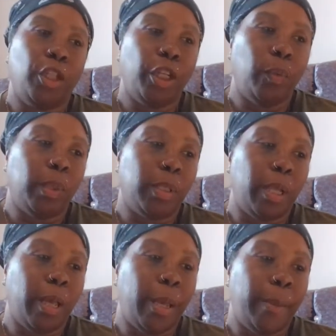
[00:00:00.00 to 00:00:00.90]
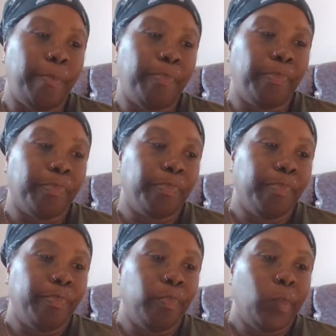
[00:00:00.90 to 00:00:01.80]
she was, I
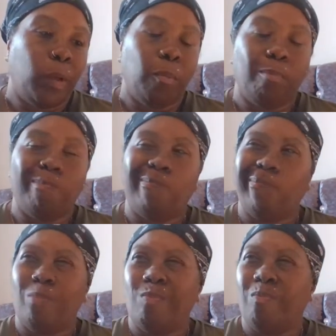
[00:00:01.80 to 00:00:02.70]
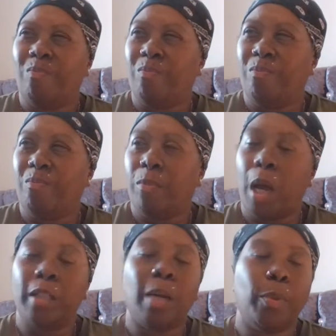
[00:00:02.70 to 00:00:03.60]

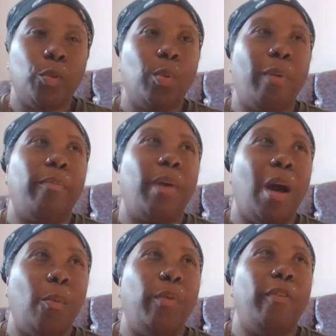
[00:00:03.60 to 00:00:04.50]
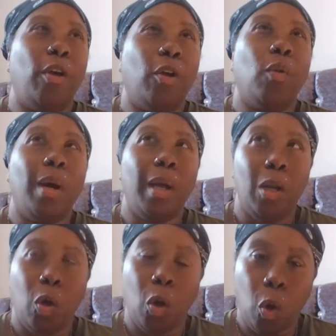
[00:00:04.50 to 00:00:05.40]
doubled up with her quite a
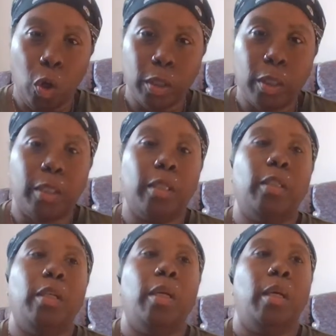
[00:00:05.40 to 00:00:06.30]
lot